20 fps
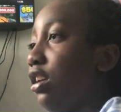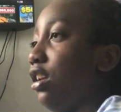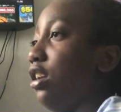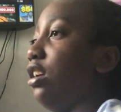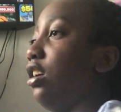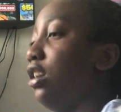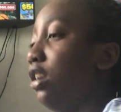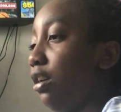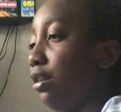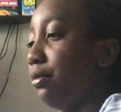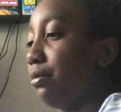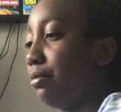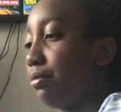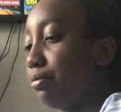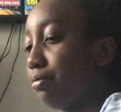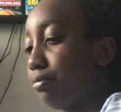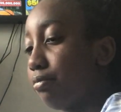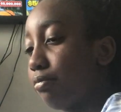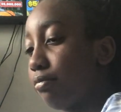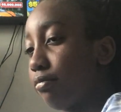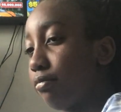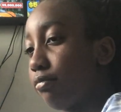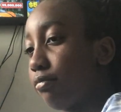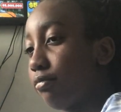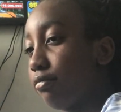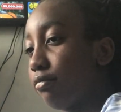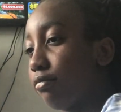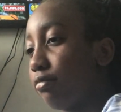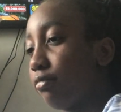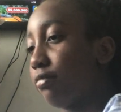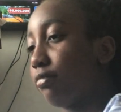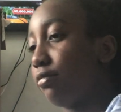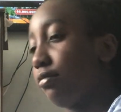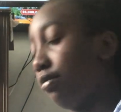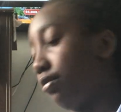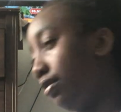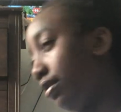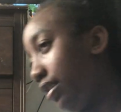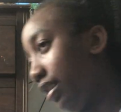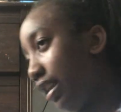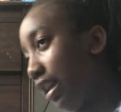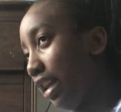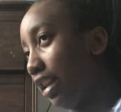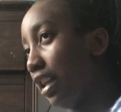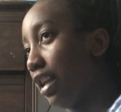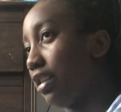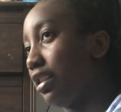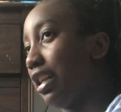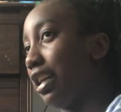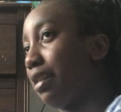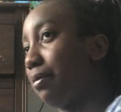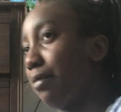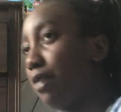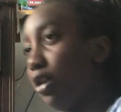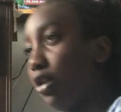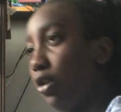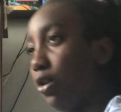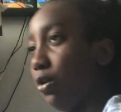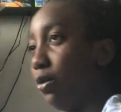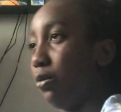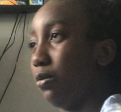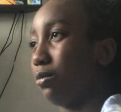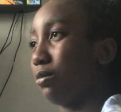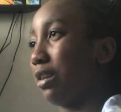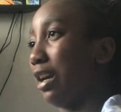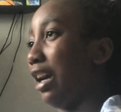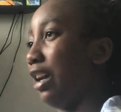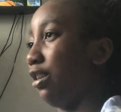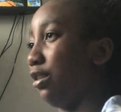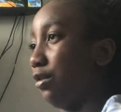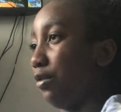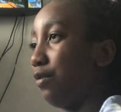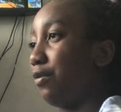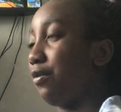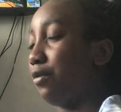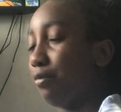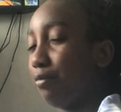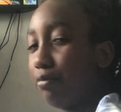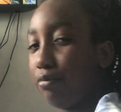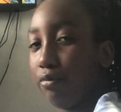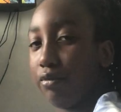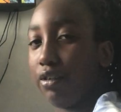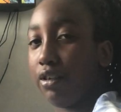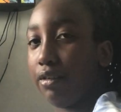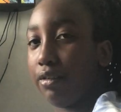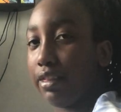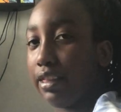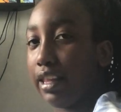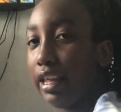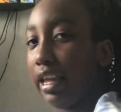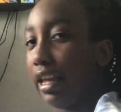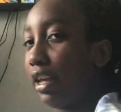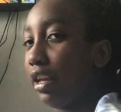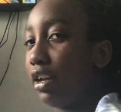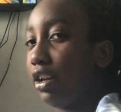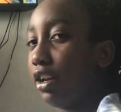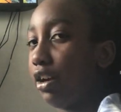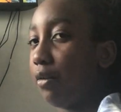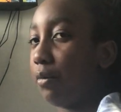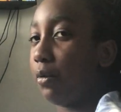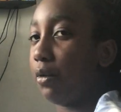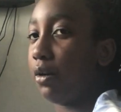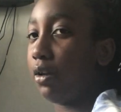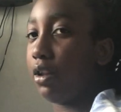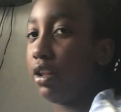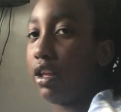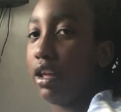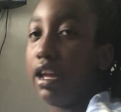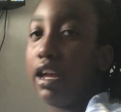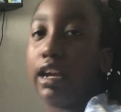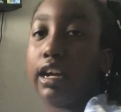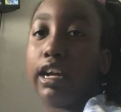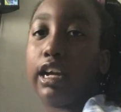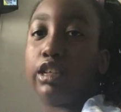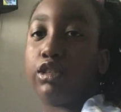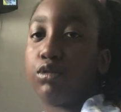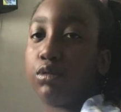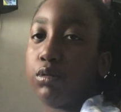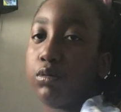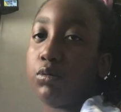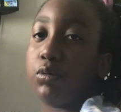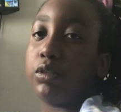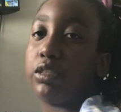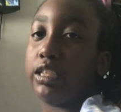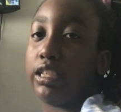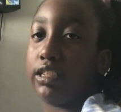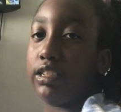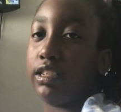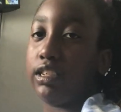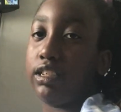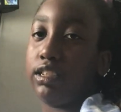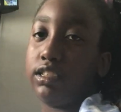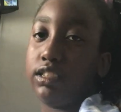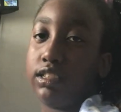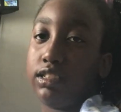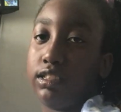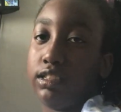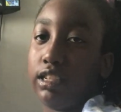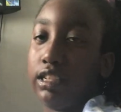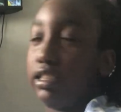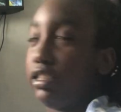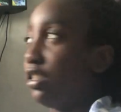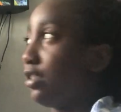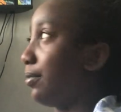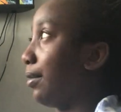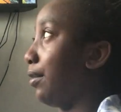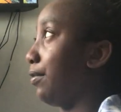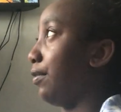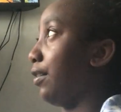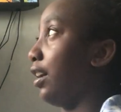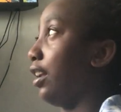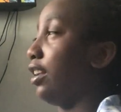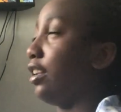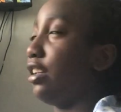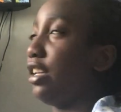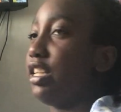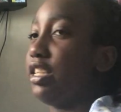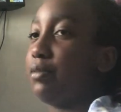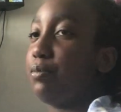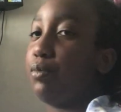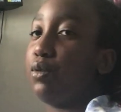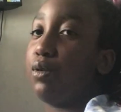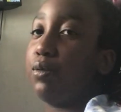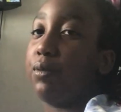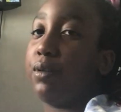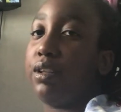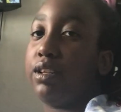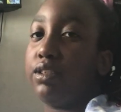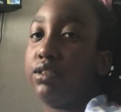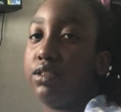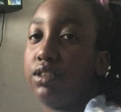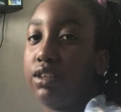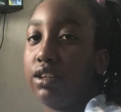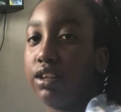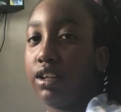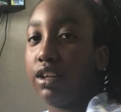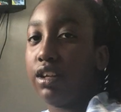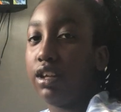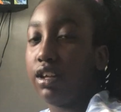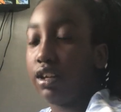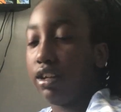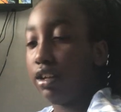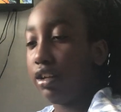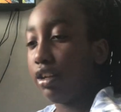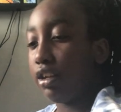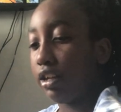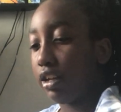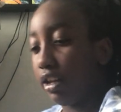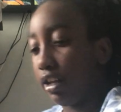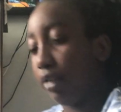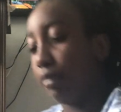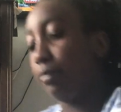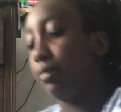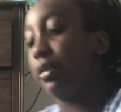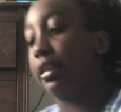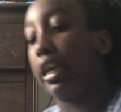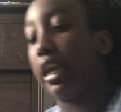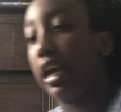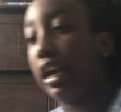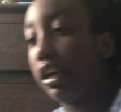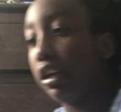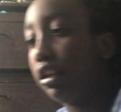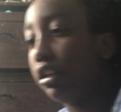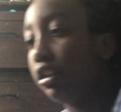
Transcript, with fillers: Um. So yeah, that's like my whole kind of uh, thing going on. So sure what this is. This is my fan. It's blowing. Um. Yeah.